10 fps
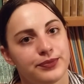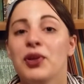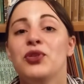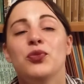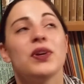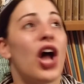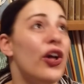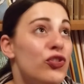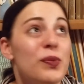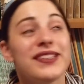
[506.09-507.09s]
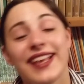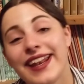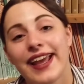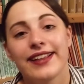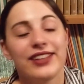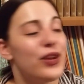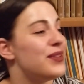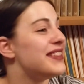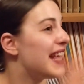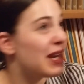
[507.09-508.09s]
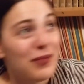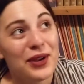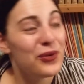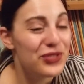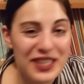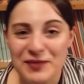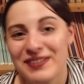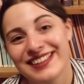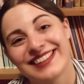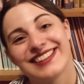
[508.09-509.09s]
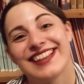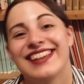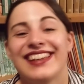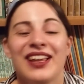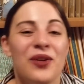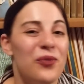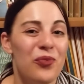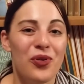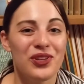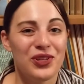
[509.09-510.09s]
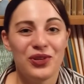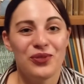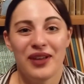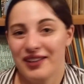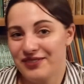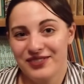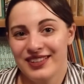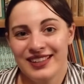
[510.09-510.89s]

But you should 100%, celebrate your achievements and what you have